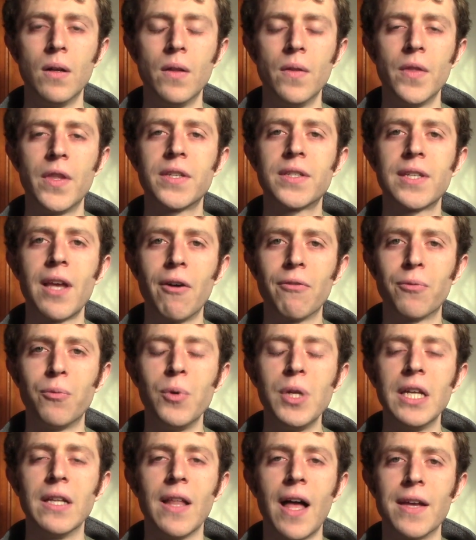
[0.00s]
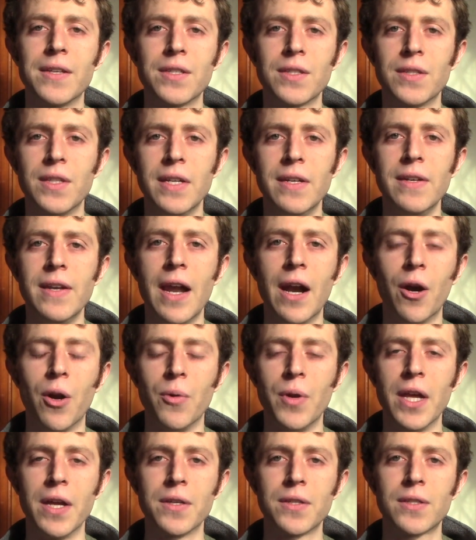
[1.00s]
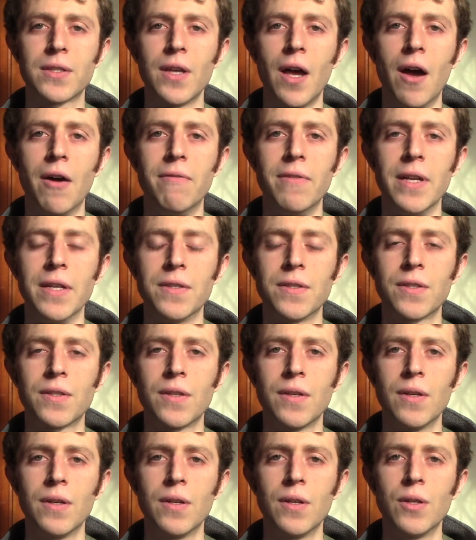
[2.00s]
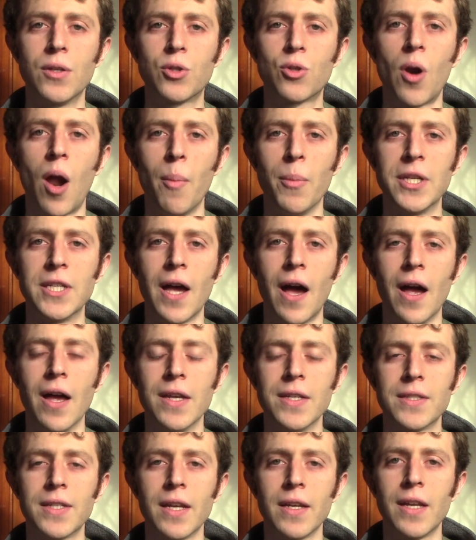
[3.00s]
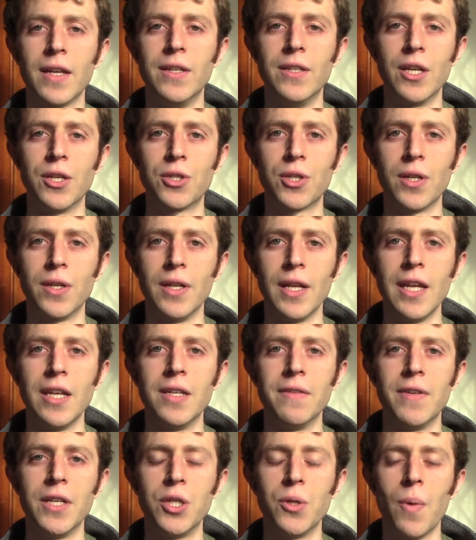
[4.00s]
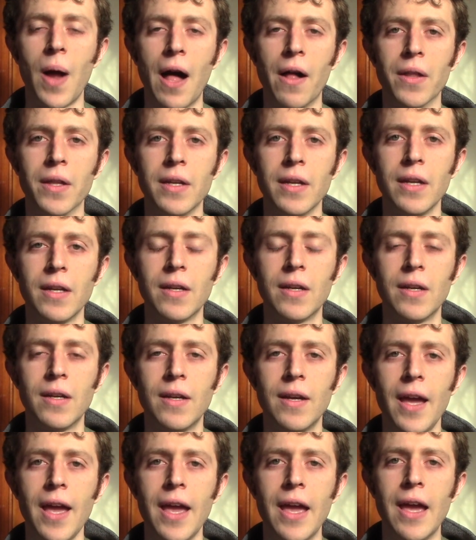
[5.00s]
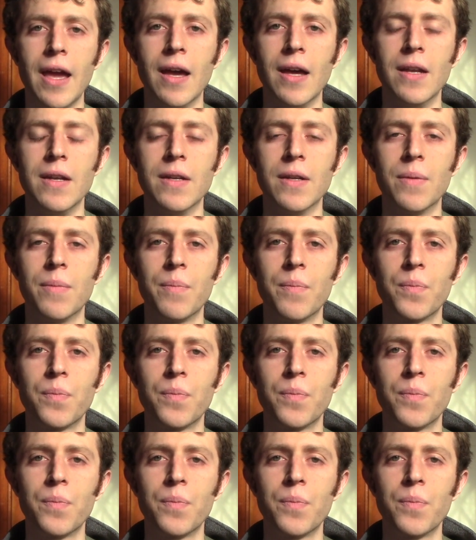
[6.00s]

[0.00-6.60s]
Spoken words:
The self realizes the narrowness of its traumatized and conditioned individuality and